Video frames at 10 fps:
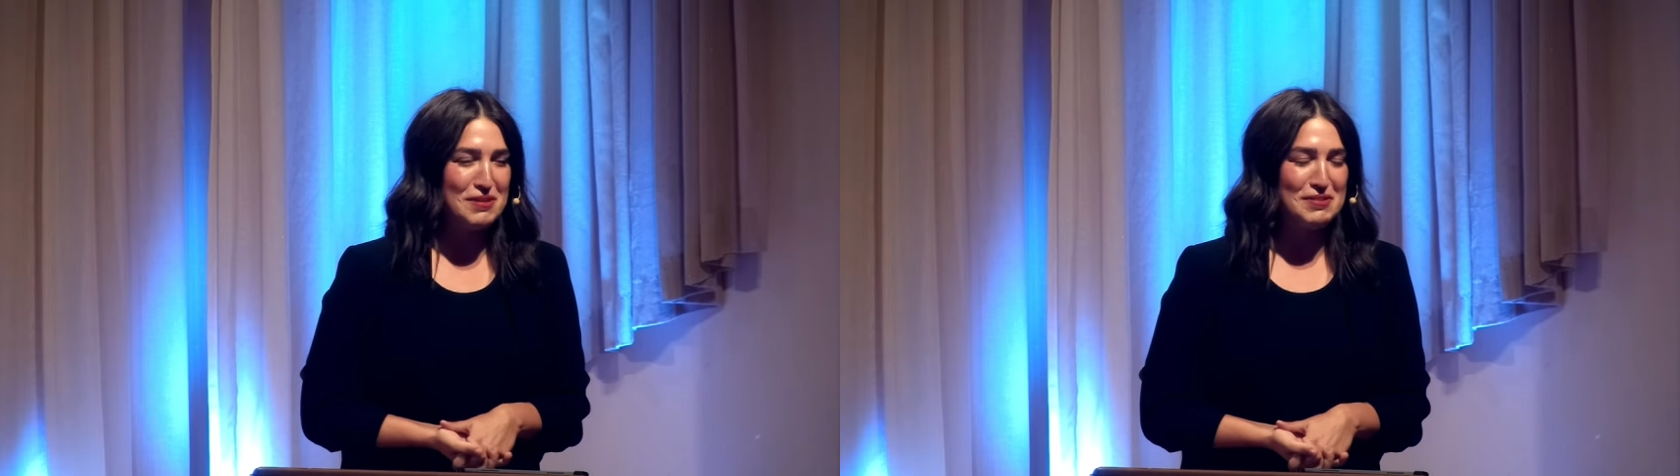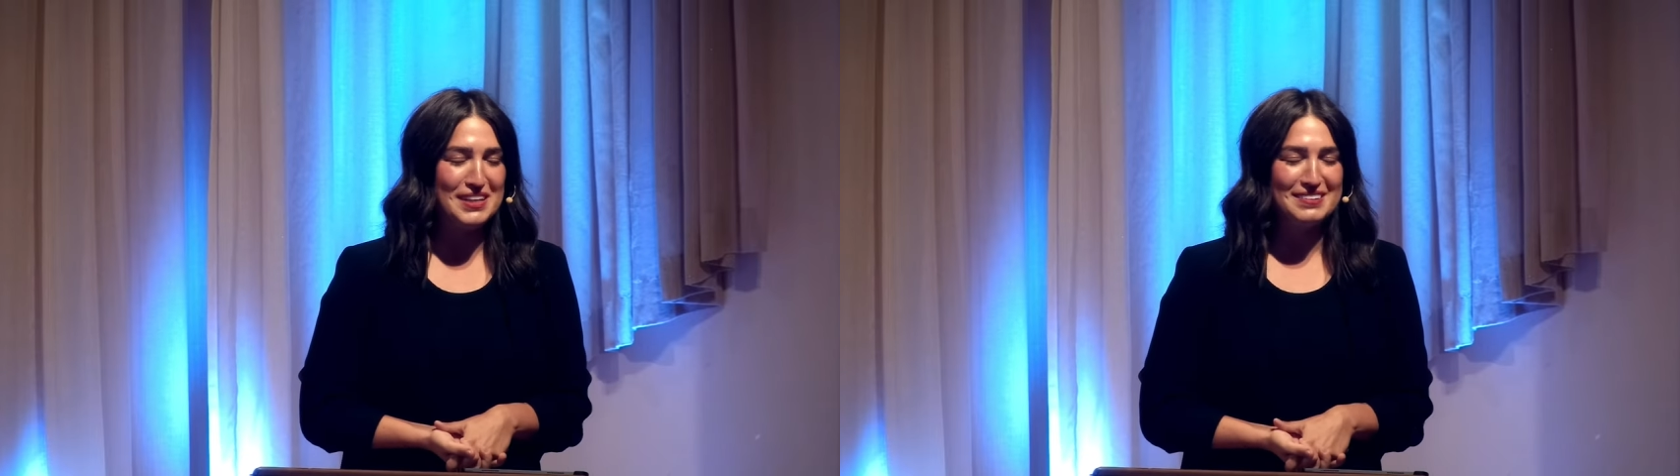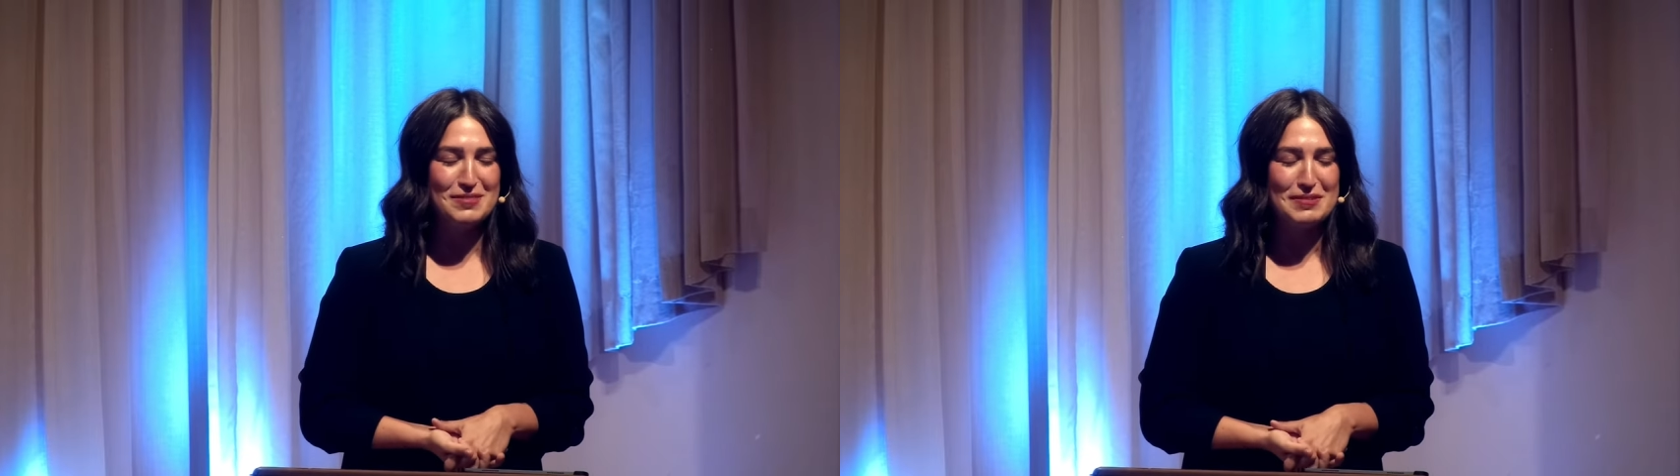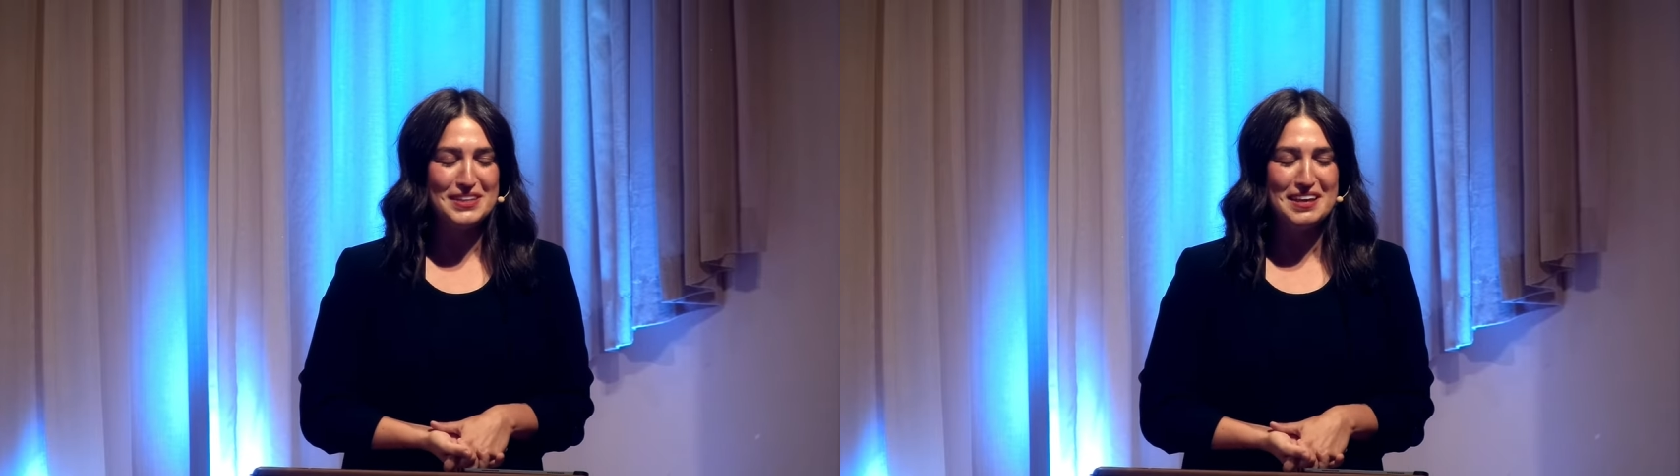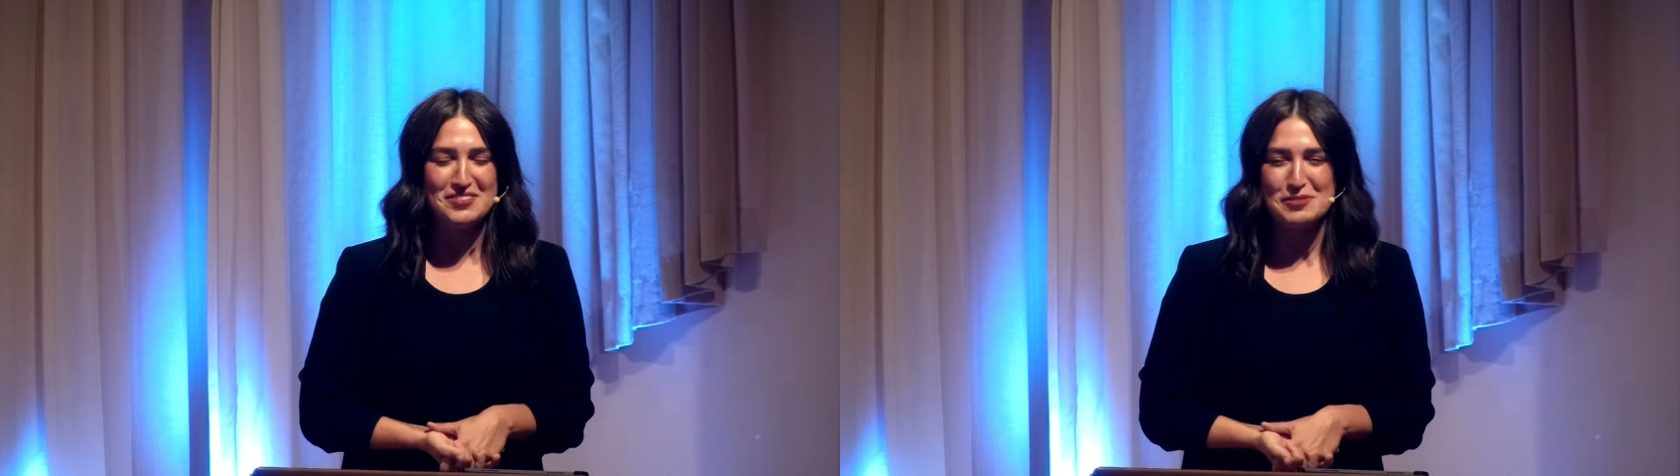We
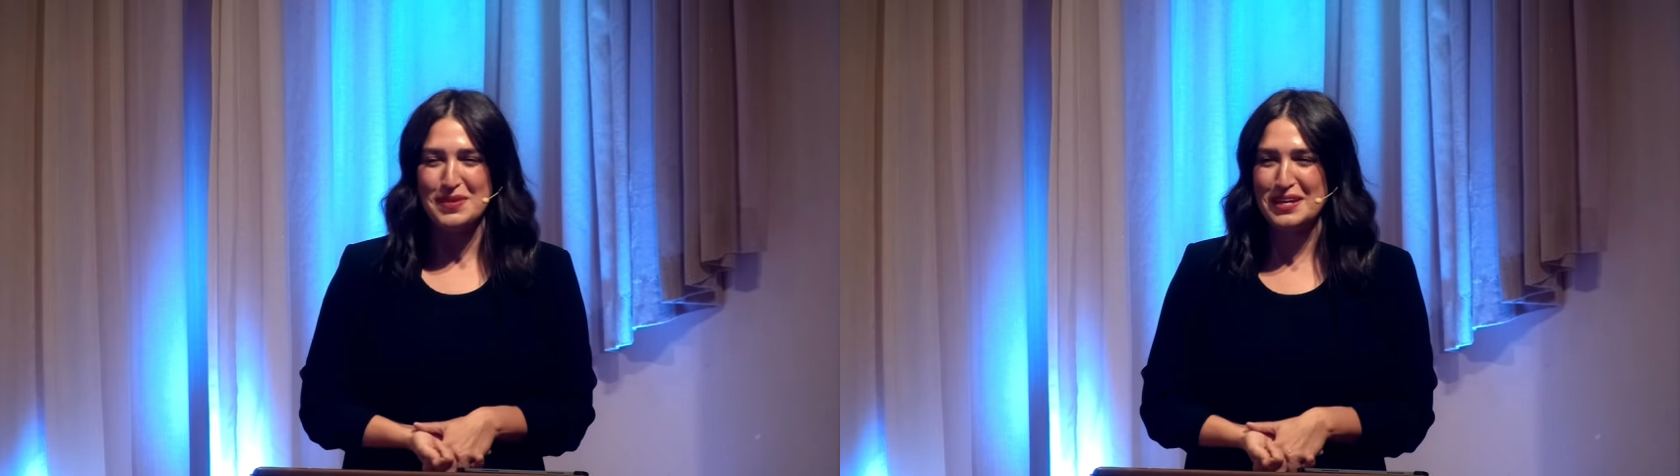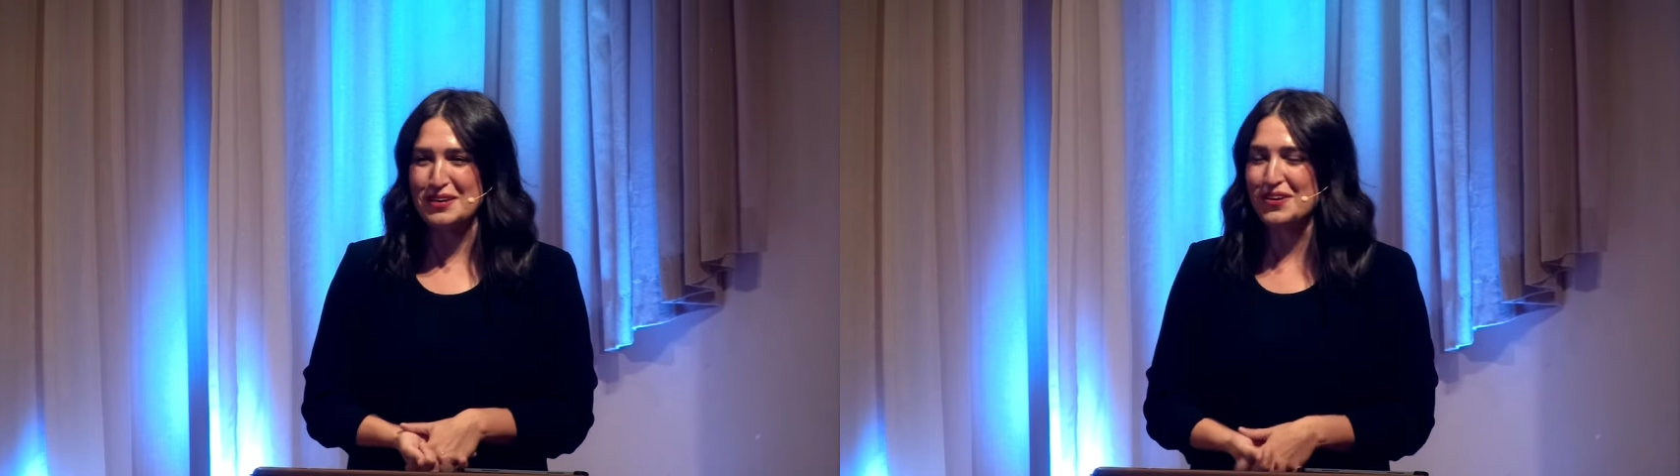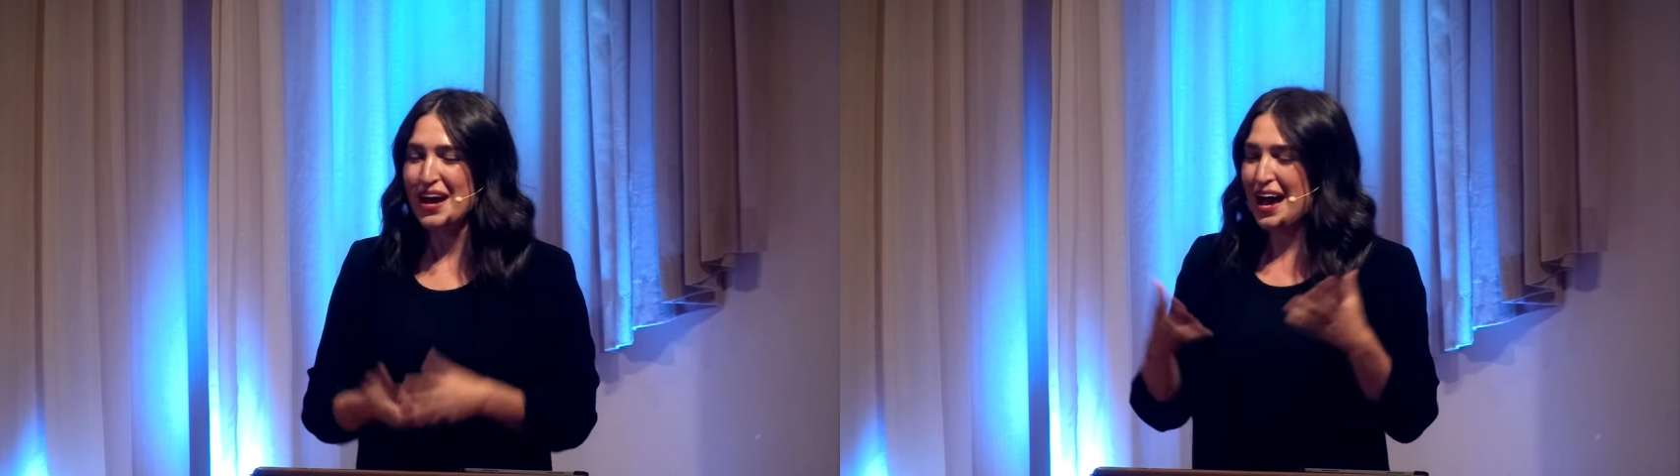would love to meet you.